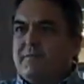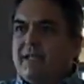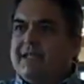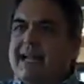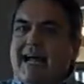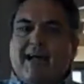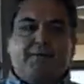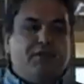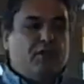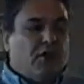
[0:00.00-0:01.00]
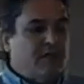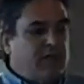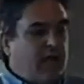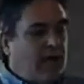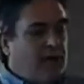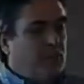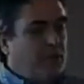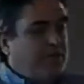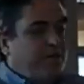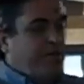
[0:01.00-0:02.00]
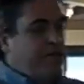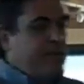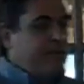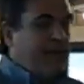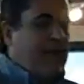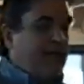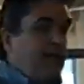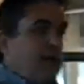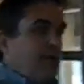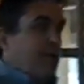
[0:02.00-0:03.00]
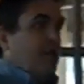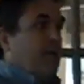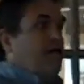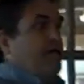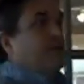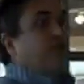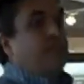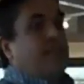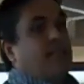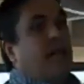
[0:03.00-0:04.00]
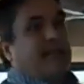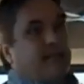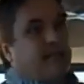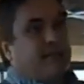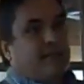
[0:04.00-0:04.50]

And that happens all the time. What fears do you have? People have fears of being liked.